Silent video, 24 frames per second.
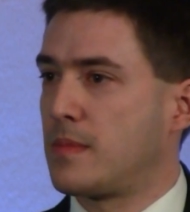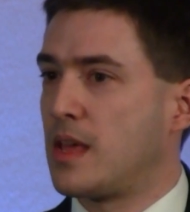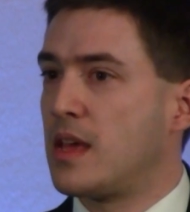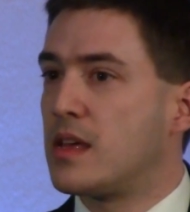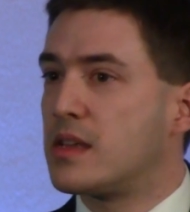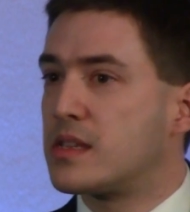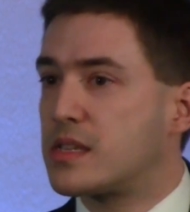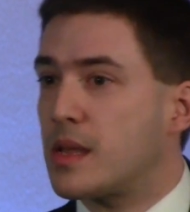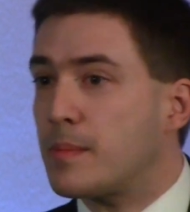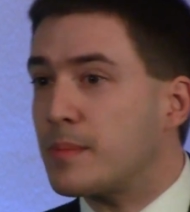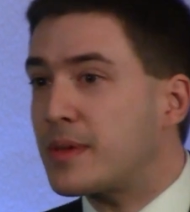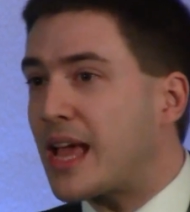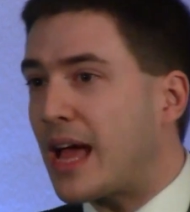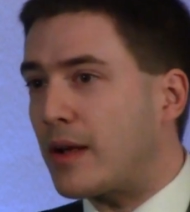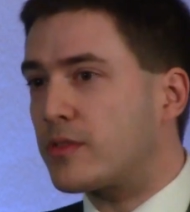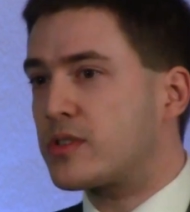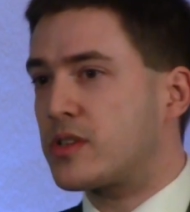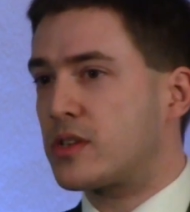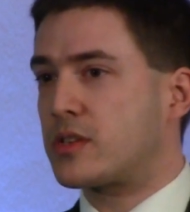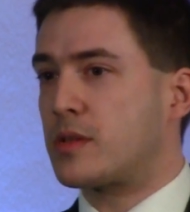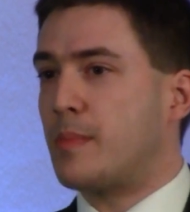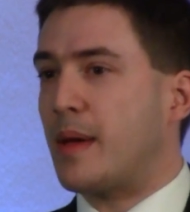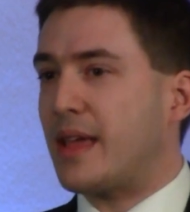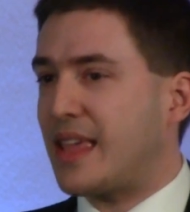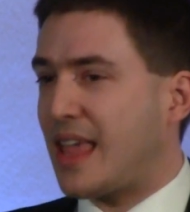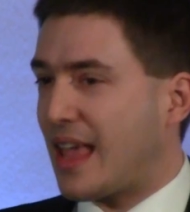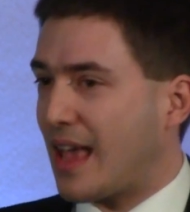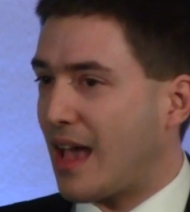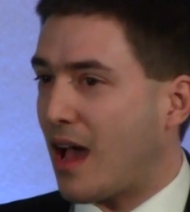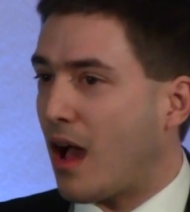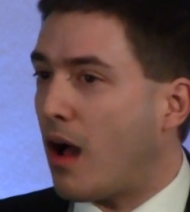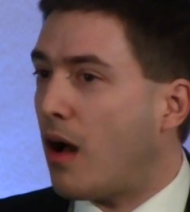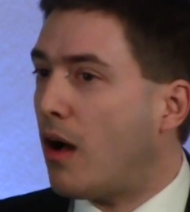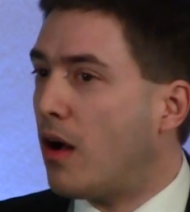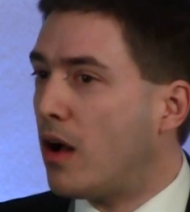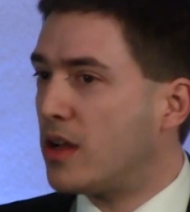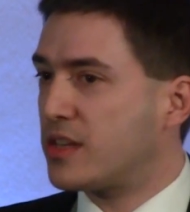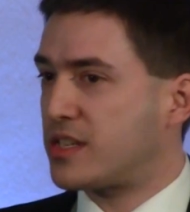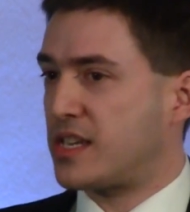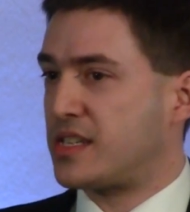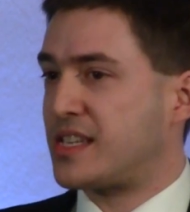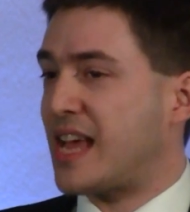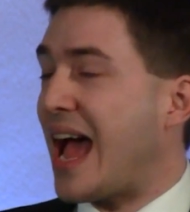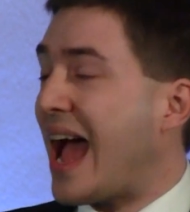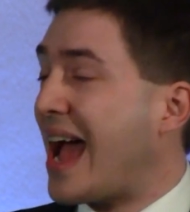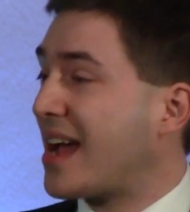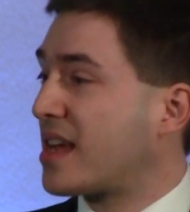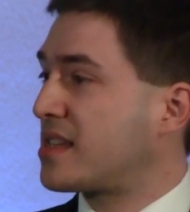Some councils are making it harder
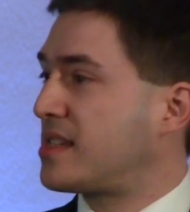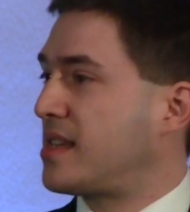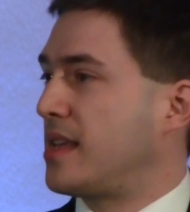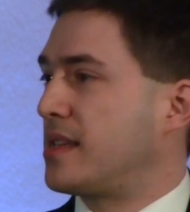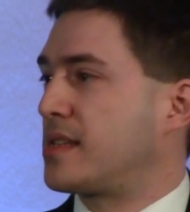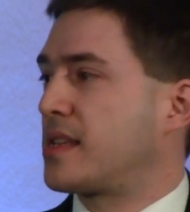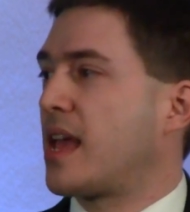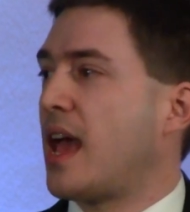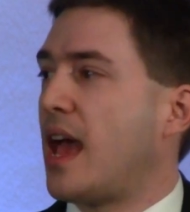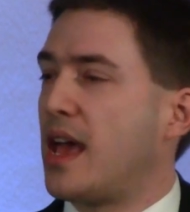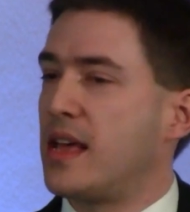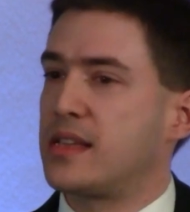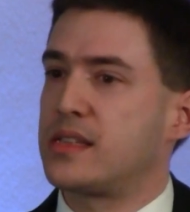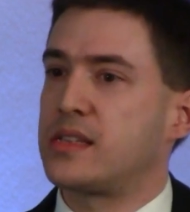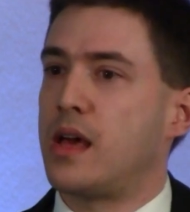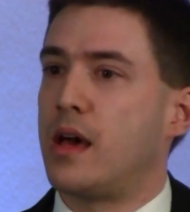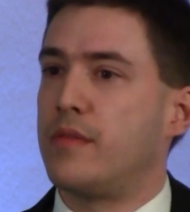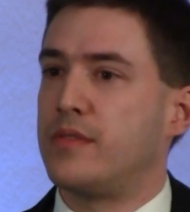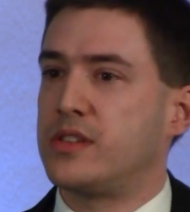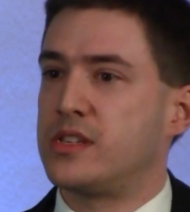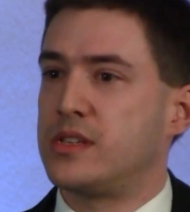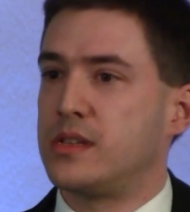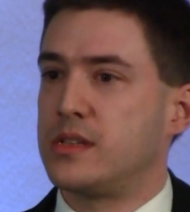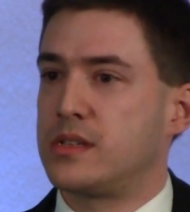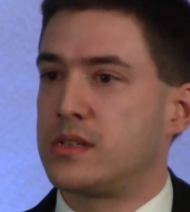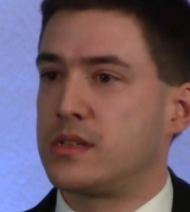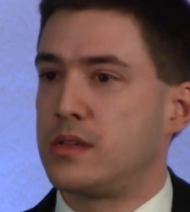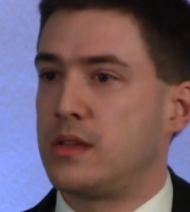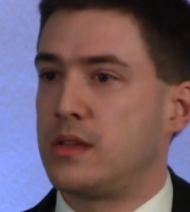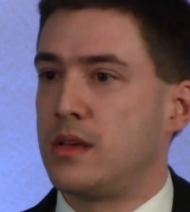to access care services.